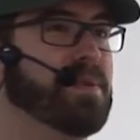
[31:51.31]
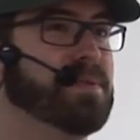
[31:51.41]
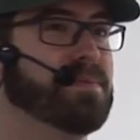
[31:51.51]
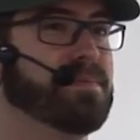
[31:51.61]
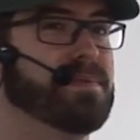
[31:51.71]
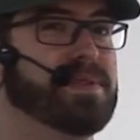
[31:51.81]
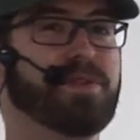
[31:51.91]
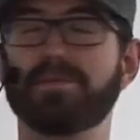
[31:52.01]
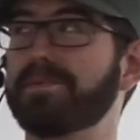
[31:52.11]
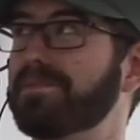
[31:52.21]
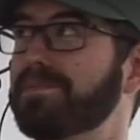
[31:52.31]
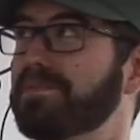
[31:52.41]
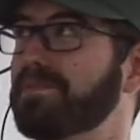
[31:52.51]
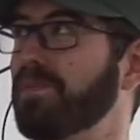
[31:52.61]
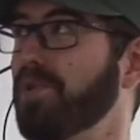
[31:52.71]
What's so
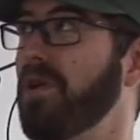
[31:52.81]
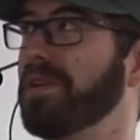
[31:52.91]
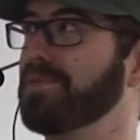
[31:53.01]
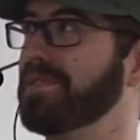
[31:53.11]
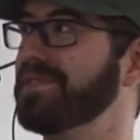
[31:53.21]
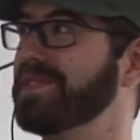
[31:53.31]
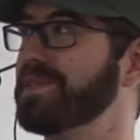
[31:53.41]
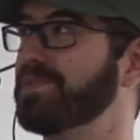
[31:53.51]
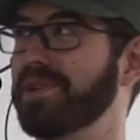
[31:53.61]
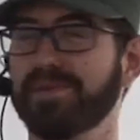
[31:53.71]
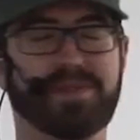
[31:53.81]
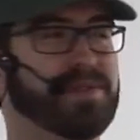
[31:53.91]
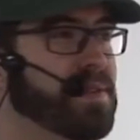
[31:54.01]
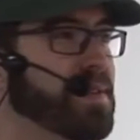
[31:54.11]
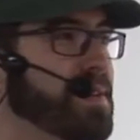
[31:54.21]
wrong with this approach?